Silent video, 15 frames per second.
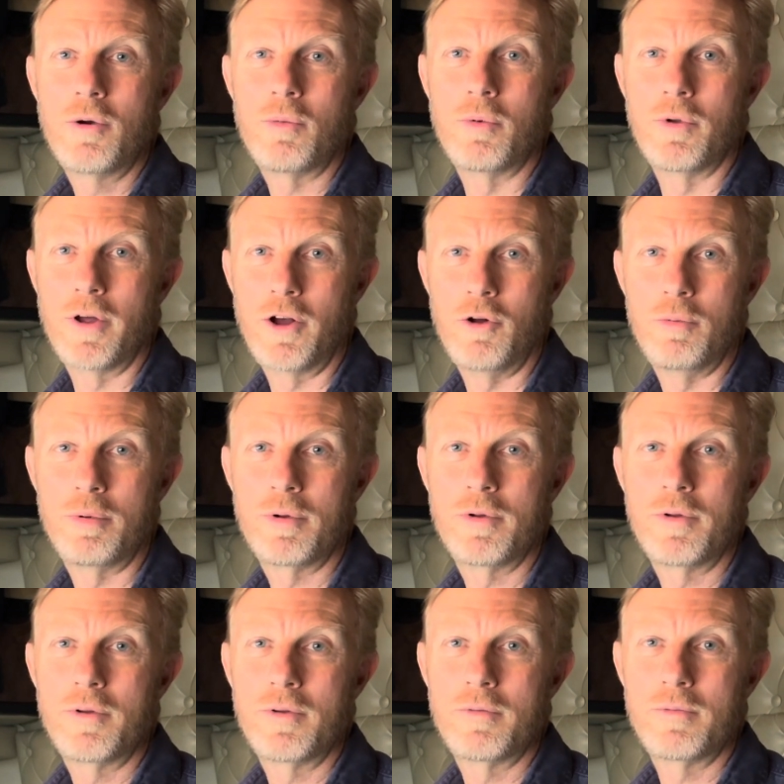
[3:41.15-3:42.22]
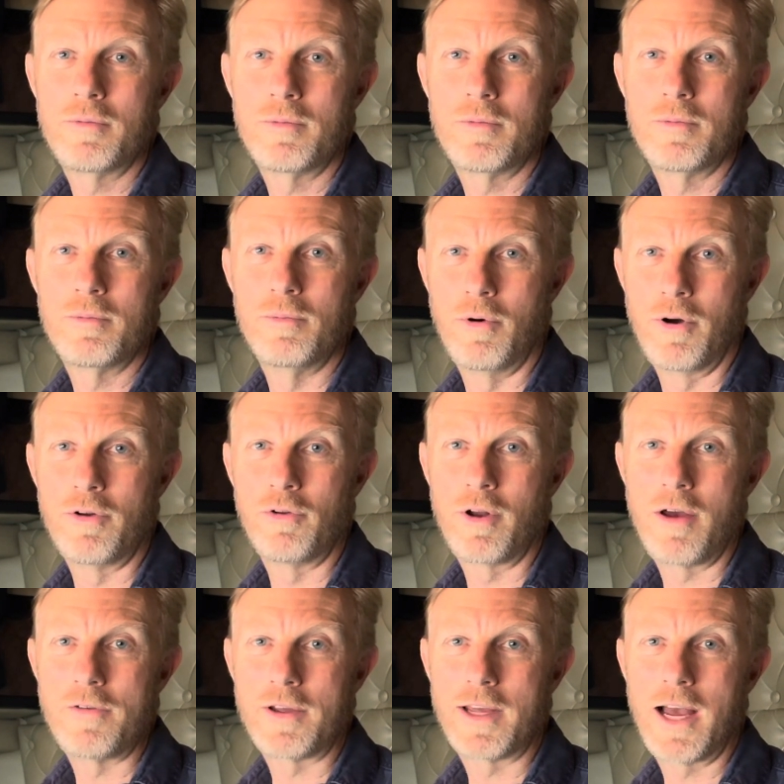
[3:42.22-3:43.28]
will help by not
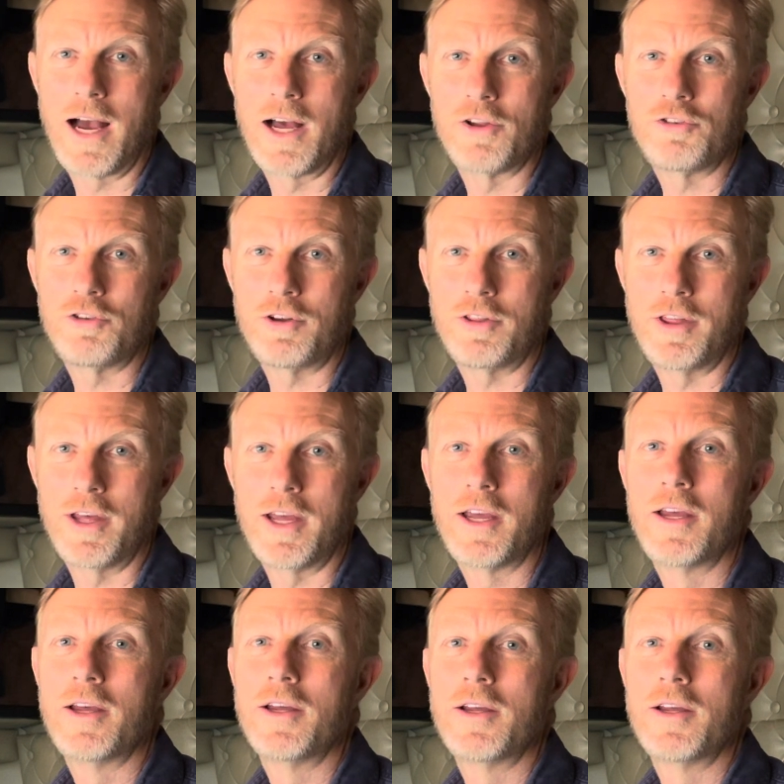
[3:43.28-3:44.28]
having cars sit there.